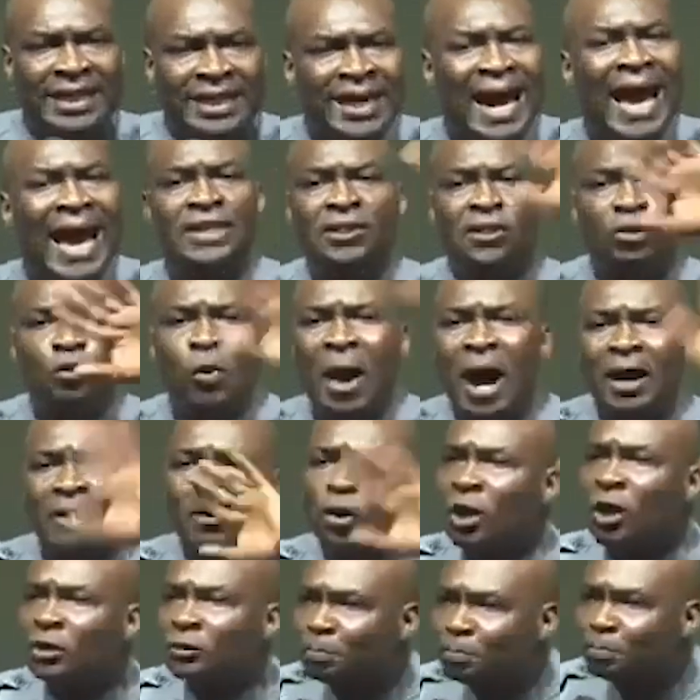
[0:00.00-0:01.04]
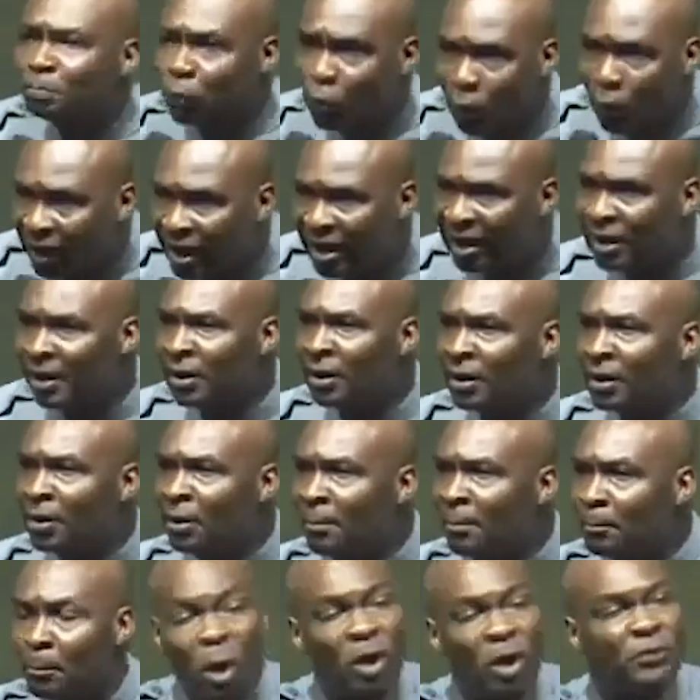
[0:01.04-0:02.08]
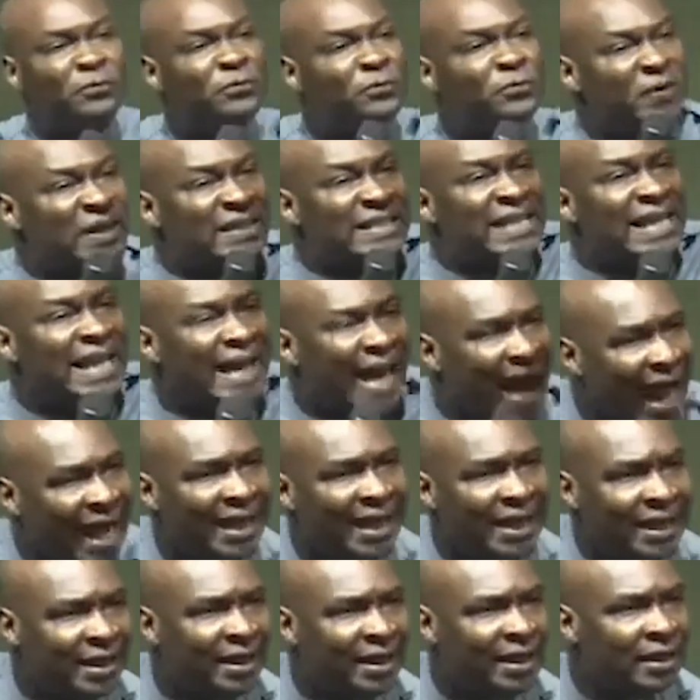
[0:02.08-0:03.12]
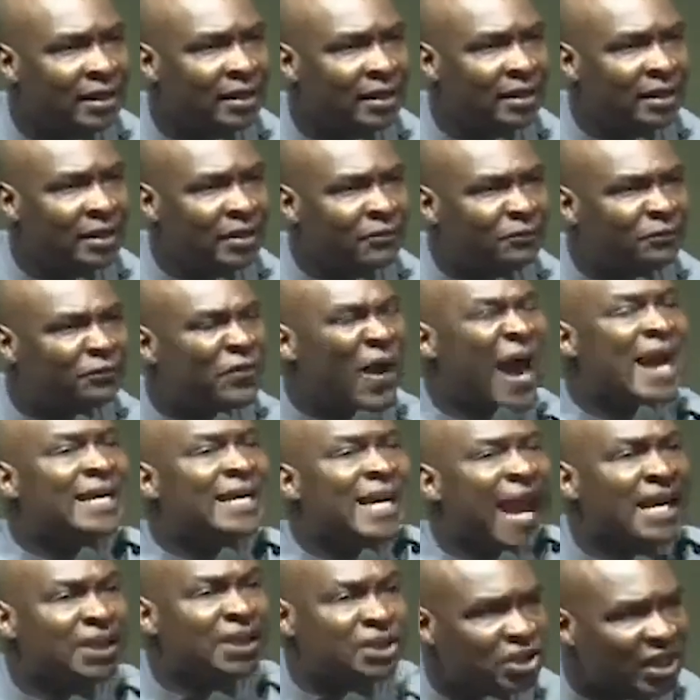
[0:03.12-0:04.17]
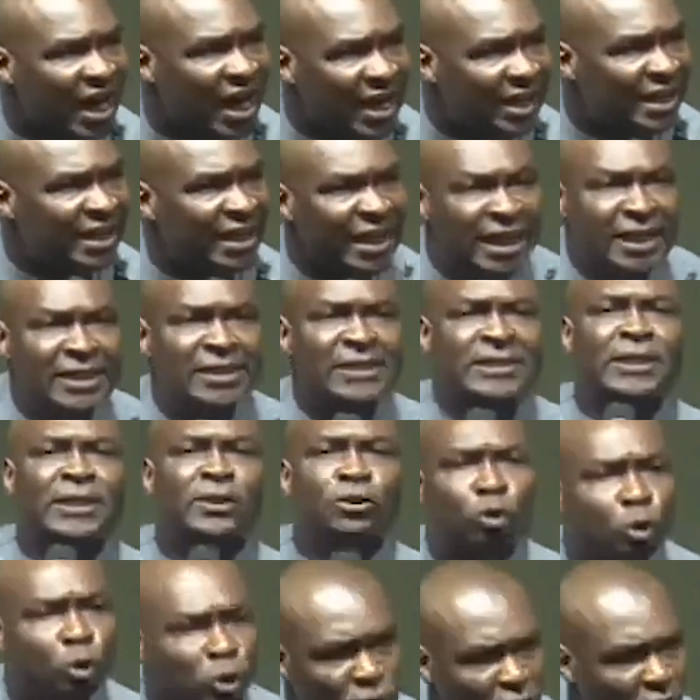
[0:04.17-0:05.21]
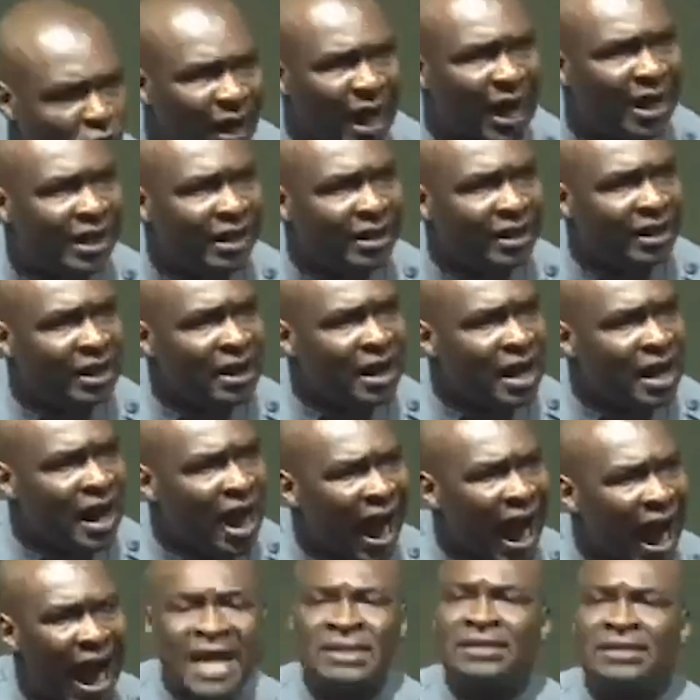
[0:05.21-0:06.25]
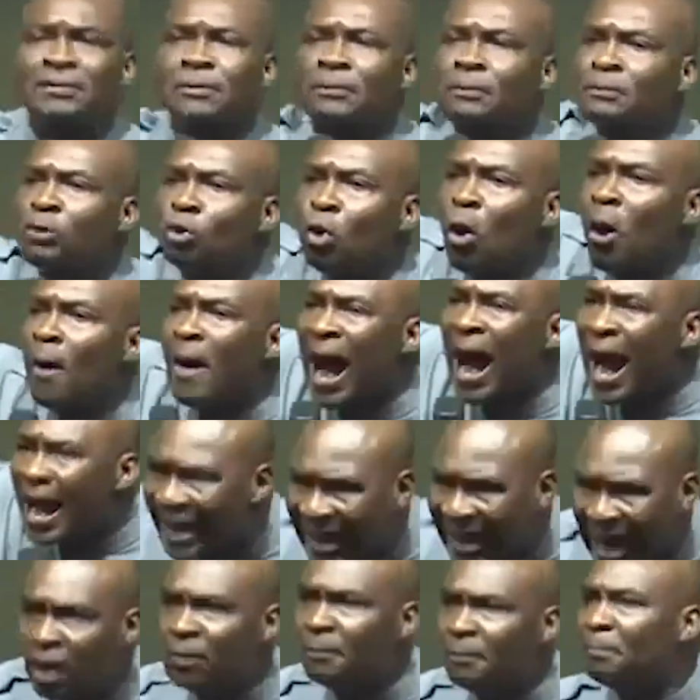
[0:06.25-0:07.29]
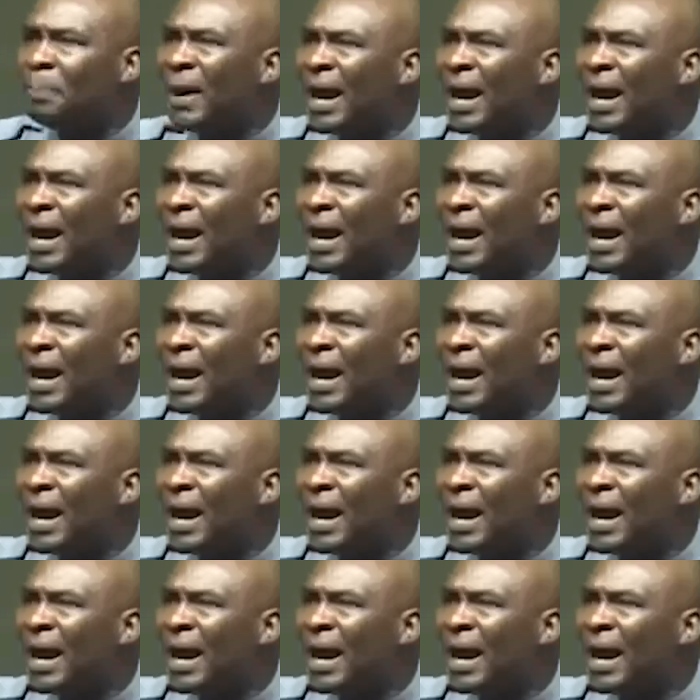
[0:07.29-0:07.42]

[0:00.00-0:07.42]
Christ, you are not broke. But physically, financially, institutionally, as your account